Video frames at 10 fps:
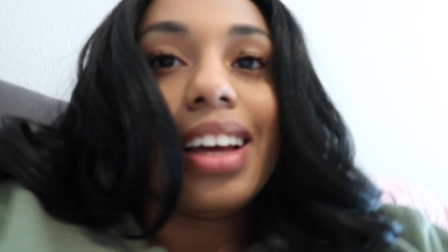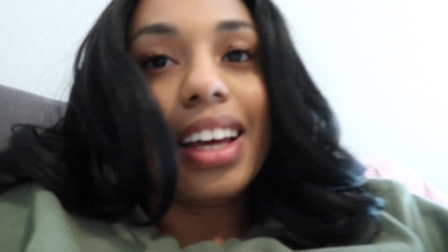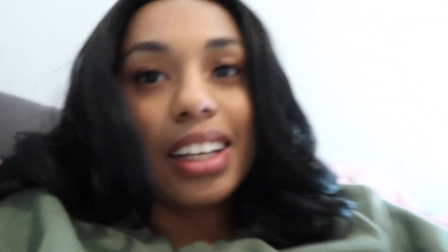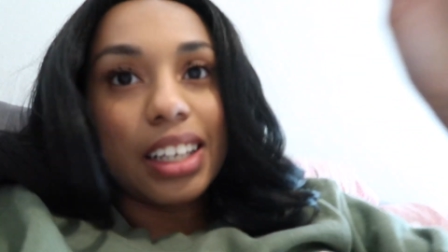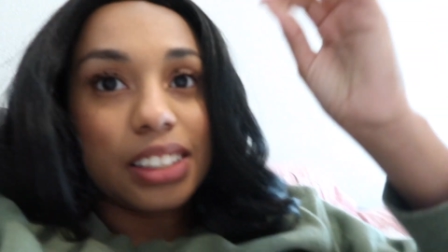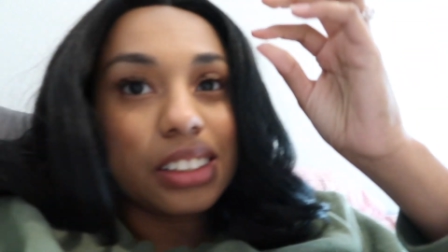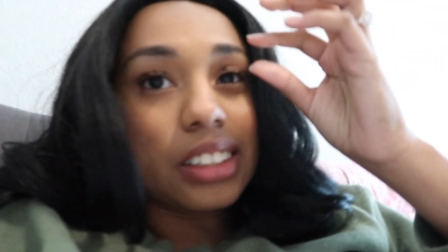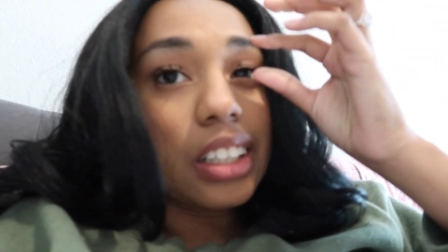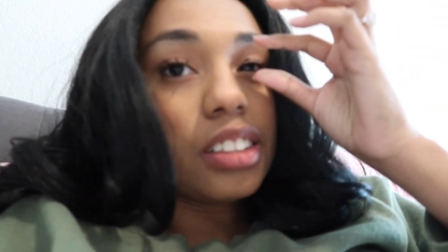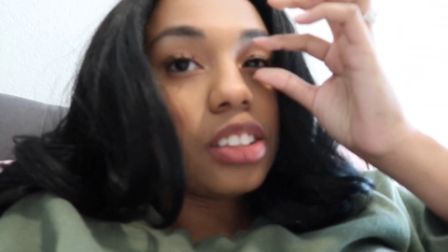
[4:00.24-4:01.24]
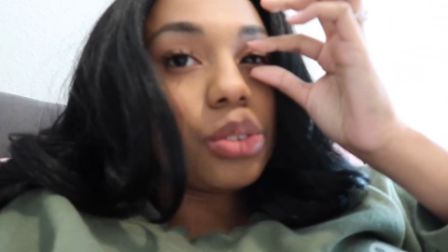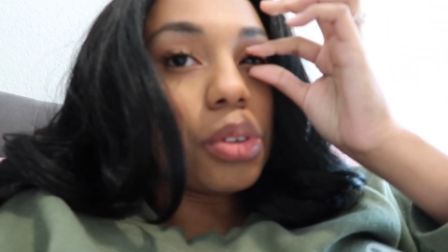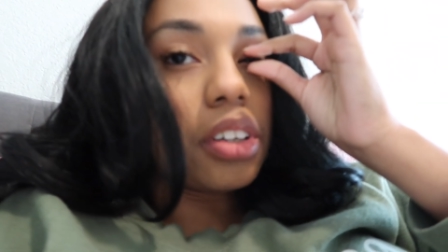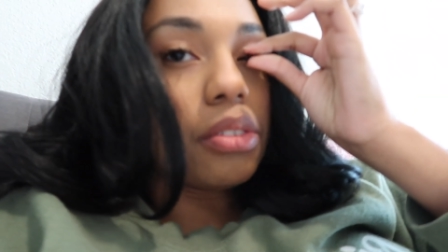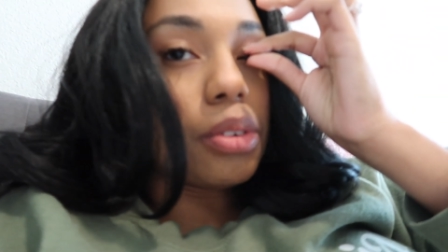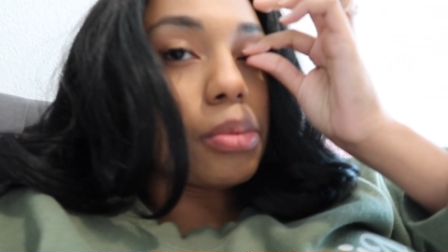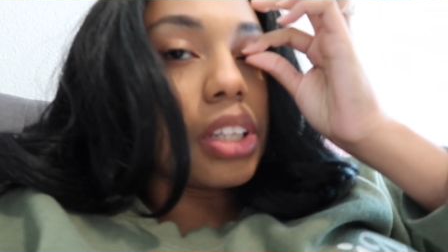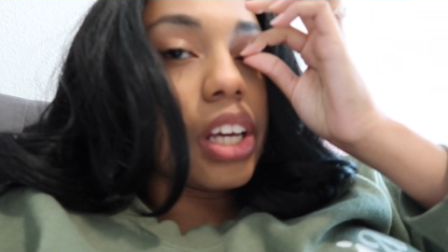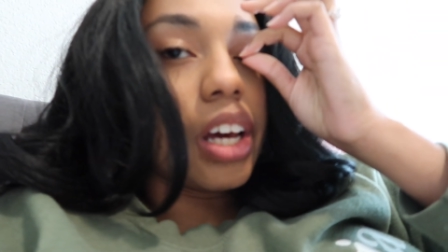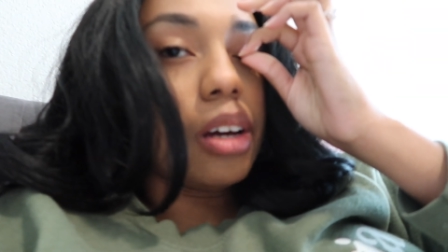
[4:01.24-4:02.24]
Hey guys, I just woke up from a
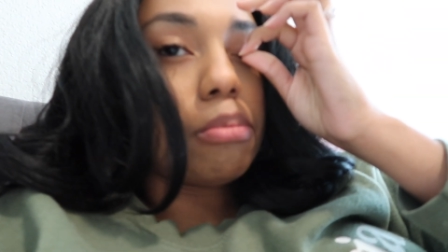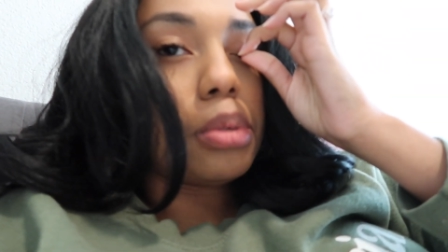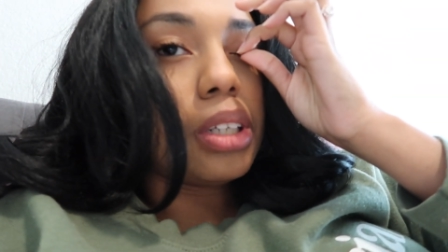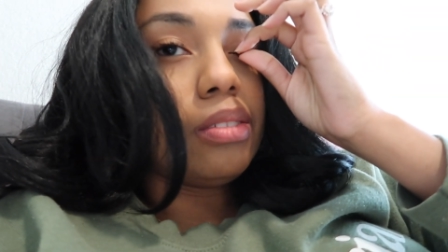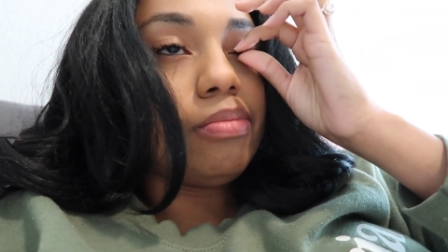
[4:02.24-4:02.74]
nap